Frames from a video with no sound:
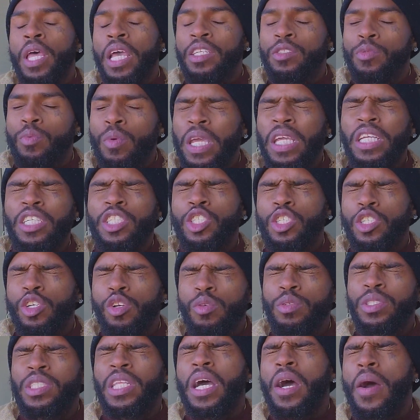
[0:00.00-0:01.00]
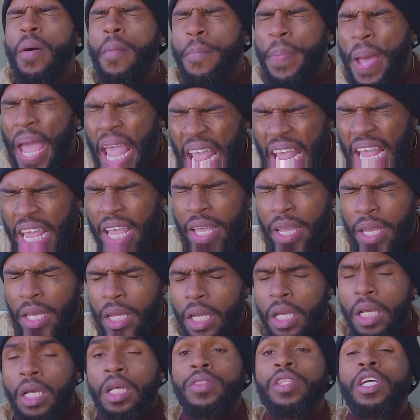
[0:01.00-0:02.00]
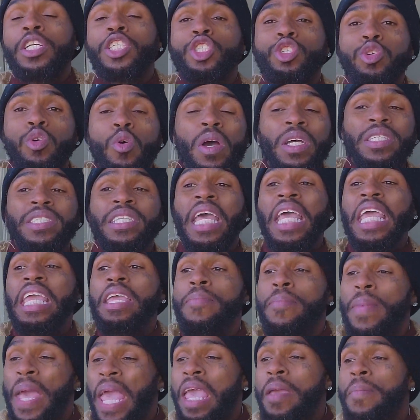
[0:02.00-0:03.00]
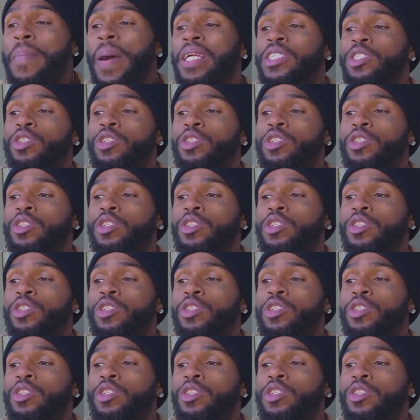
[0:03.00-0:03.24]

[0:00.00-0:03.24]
as we choose to obey the choice that he made by